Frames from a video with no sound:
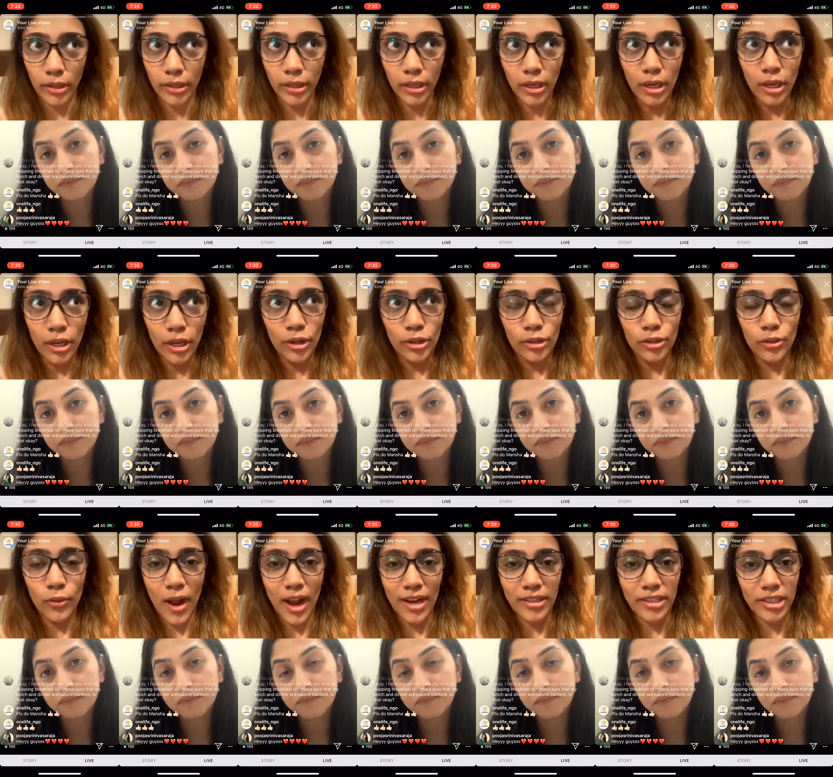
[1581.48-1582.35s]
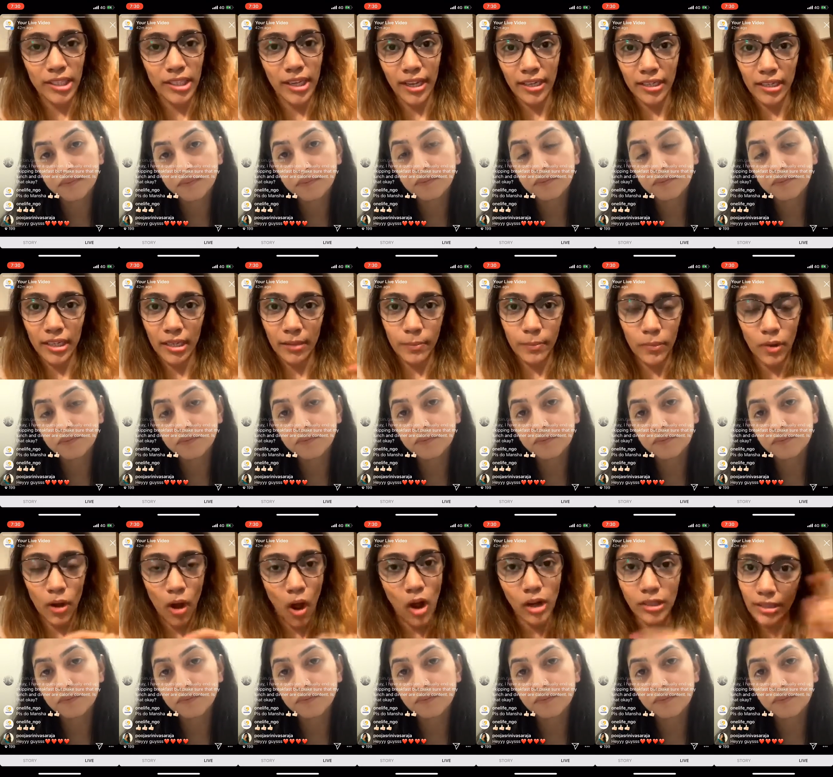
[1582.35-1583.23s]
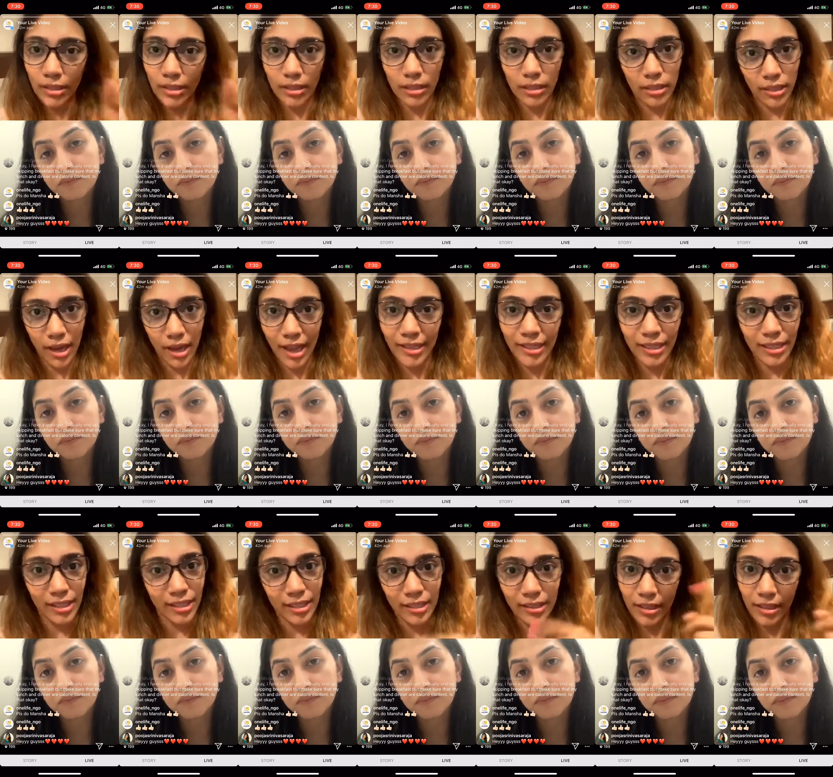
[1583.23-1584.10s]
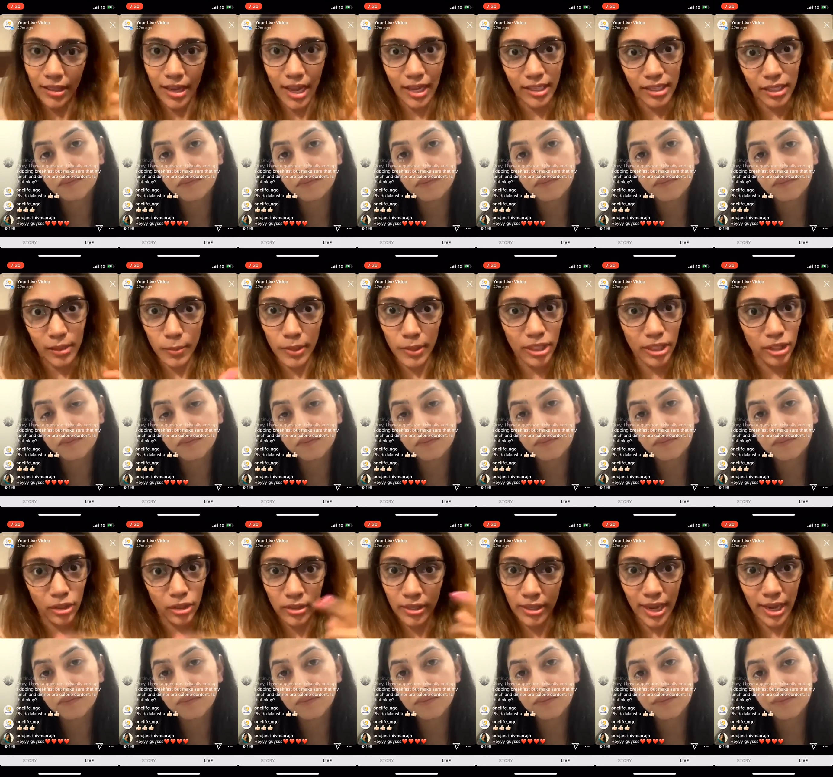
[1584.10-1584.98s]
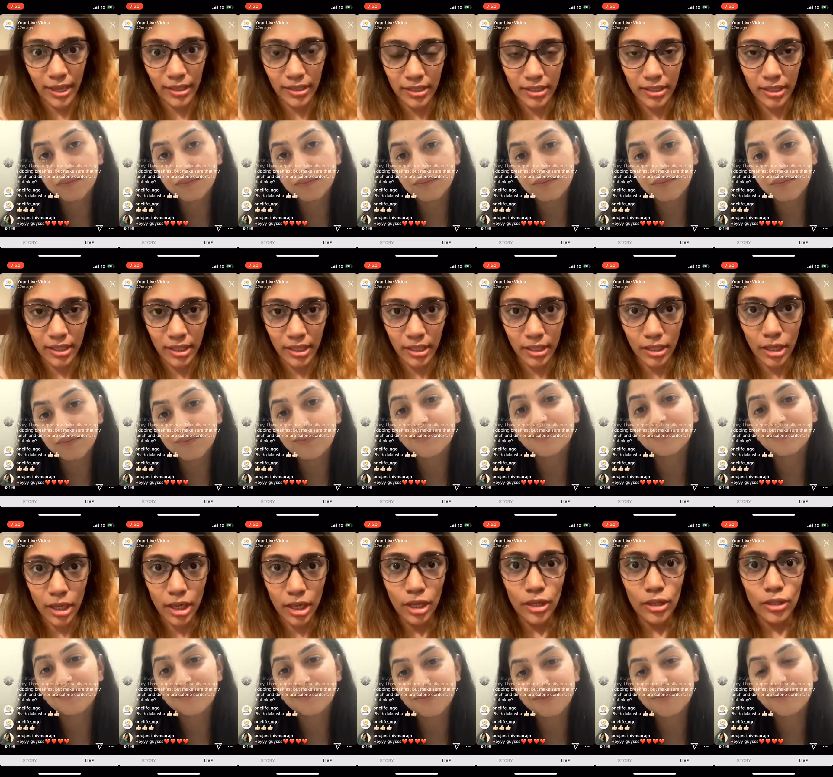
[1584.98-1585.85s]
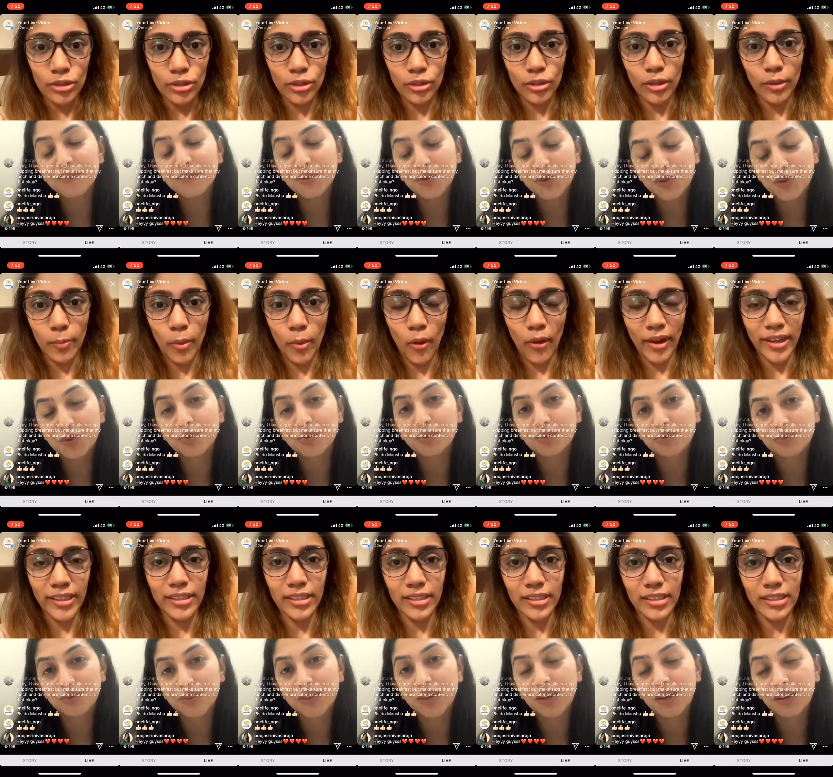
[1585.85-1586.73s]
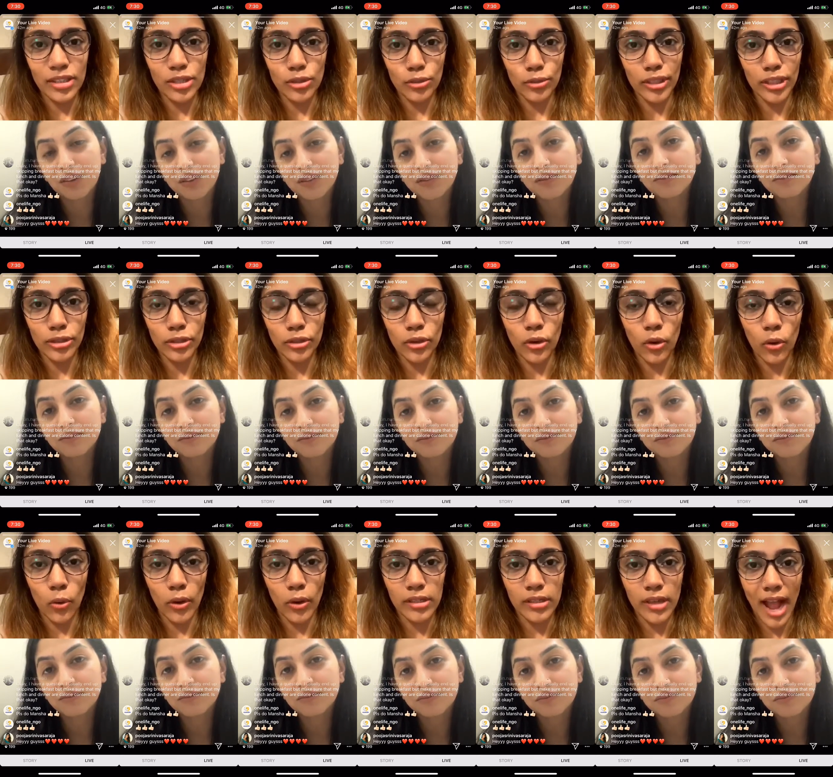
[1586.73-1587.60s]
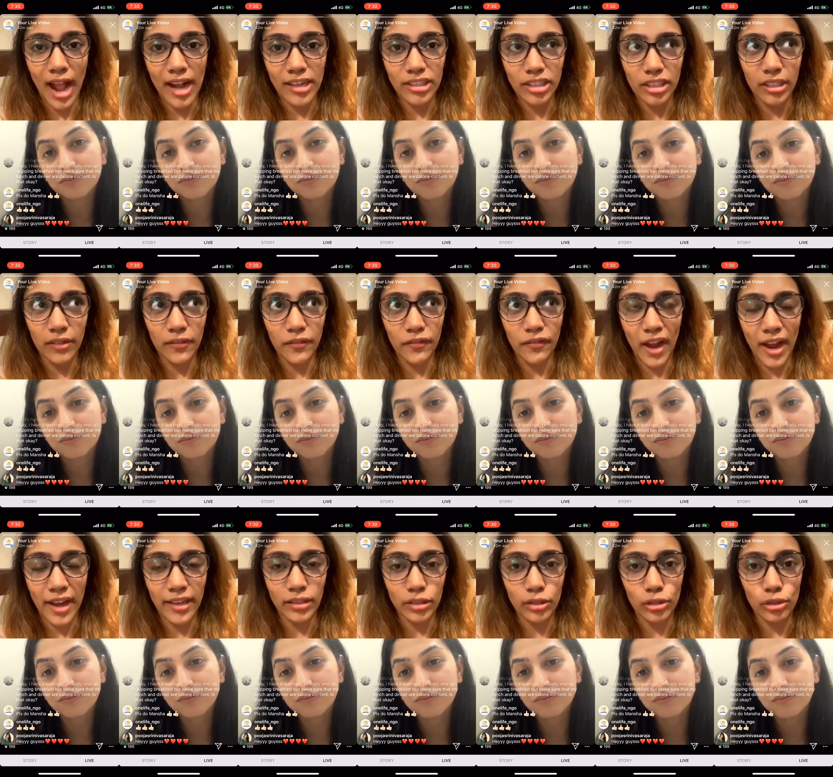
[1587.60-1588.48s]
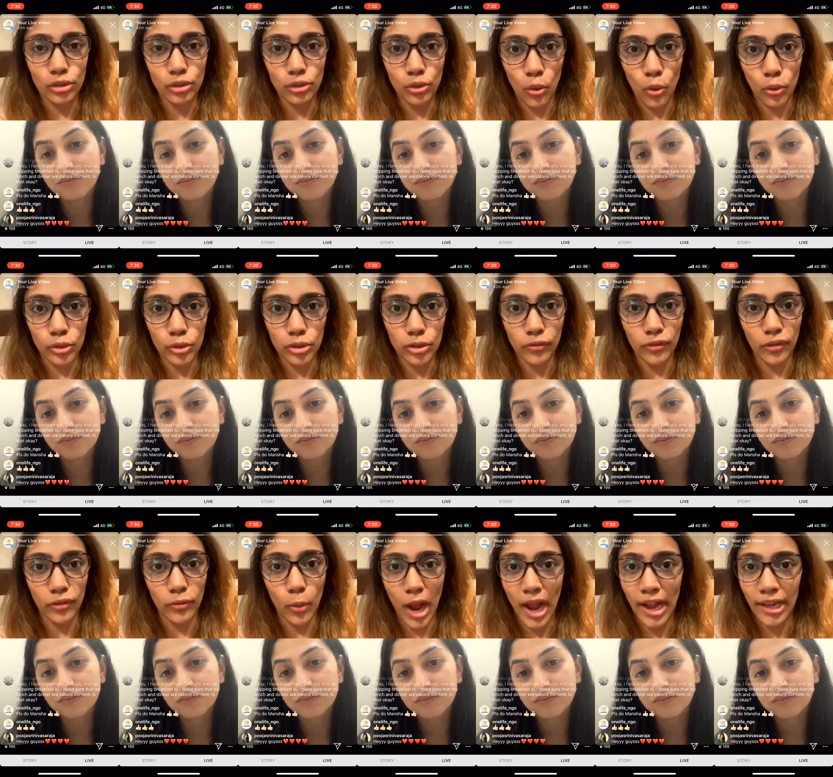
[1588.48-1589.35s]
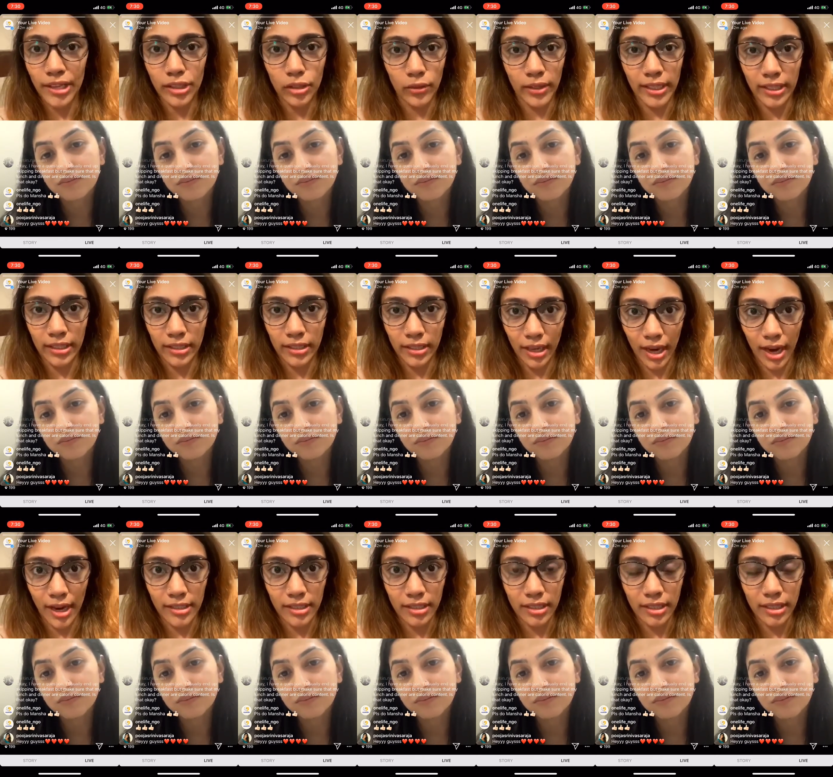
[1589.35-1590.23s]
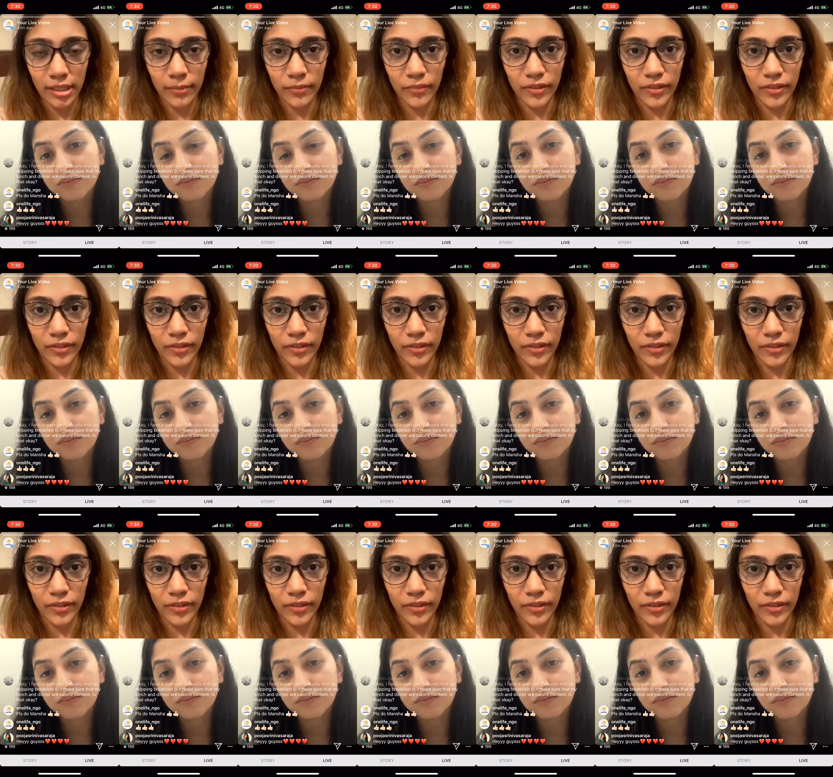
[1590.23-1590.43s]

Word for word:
Speaker 1: you actually end up not liking it the next minute or the next day. So the point mm-hmm. is, you need to go and actually find the source for why you're eating the ice cream versus